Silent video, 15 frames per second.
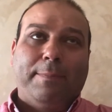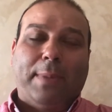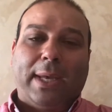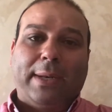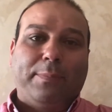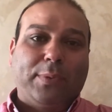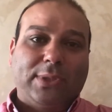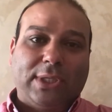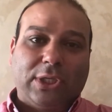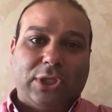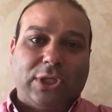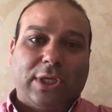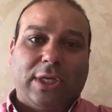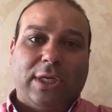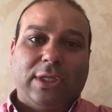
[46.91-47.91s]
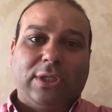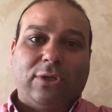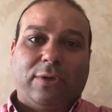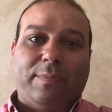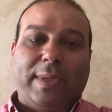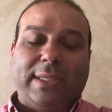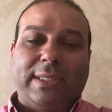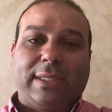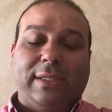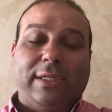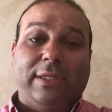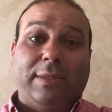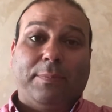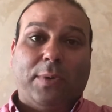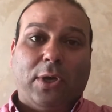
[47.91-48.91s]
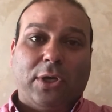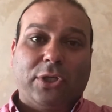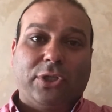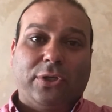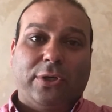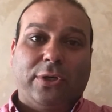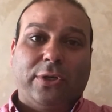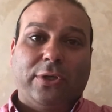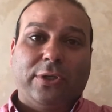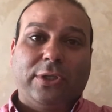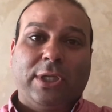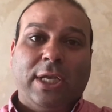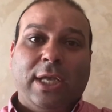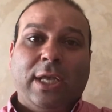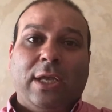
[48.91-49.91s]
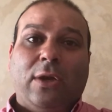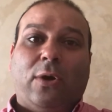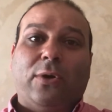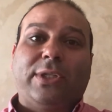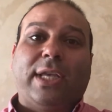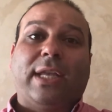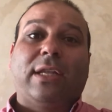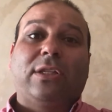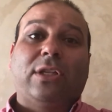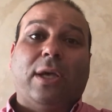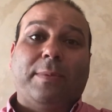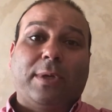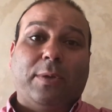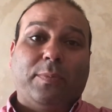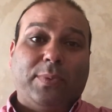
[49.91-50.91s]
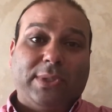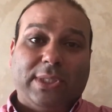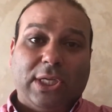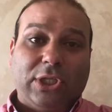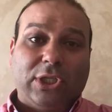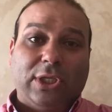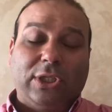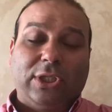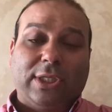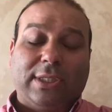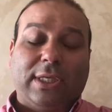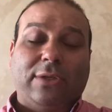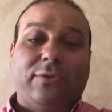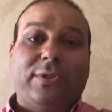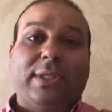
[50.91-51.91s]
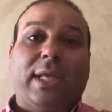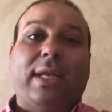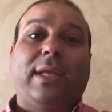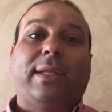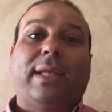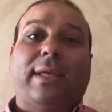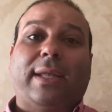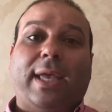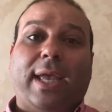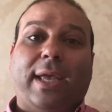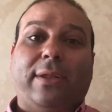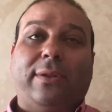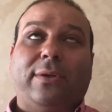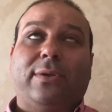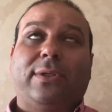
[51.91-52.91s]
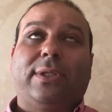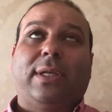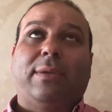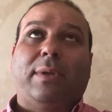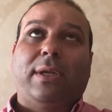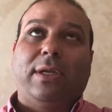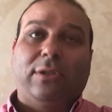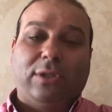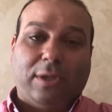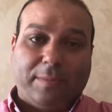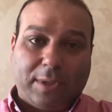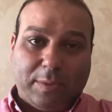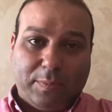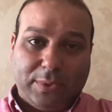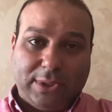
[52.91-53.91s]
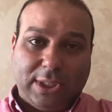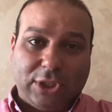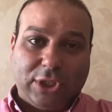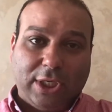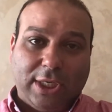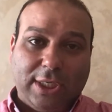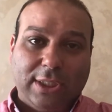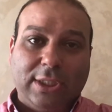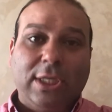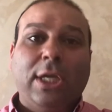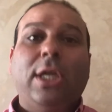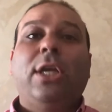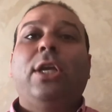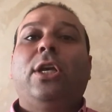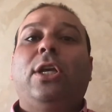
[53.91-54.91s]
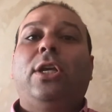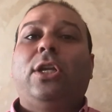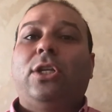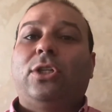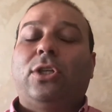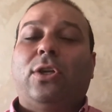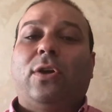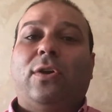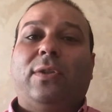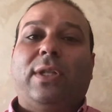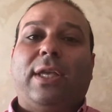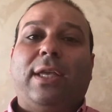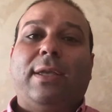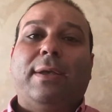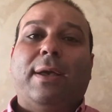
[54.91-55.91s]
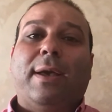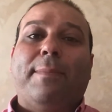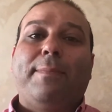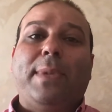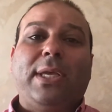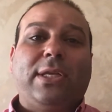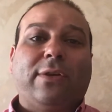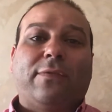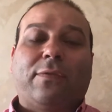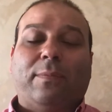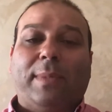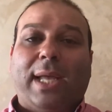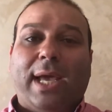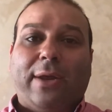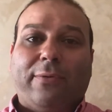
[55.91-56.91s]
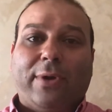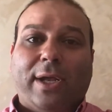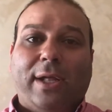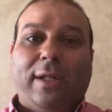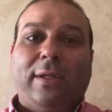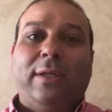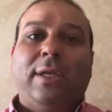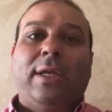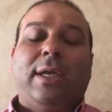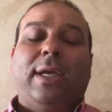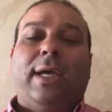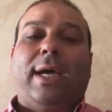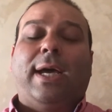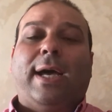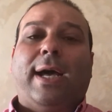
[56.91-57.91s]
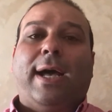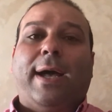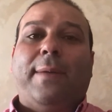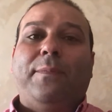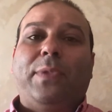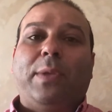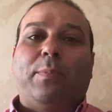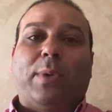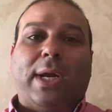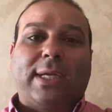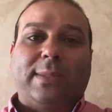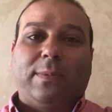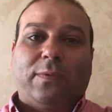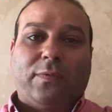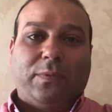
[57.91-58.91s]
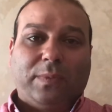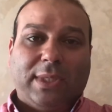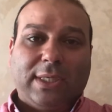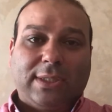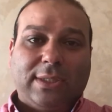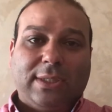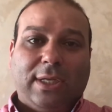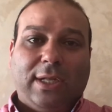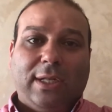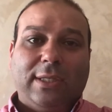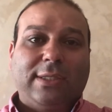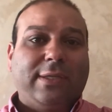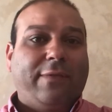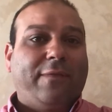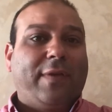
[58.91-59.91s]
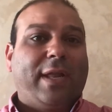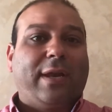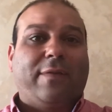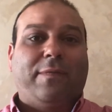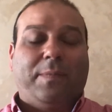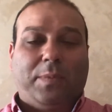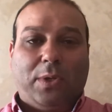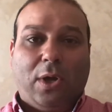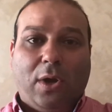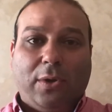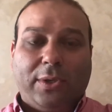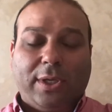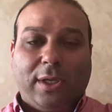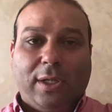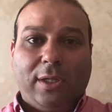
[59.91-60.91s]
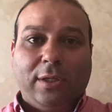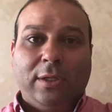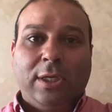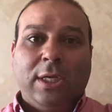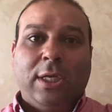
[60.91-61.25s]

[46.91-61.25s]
positions, or basically the postures or the anatomical positions, just understanding that hey, there's anatomical positions. You need to know the medial from lateral, the proximal from distal, cephalic from caudal,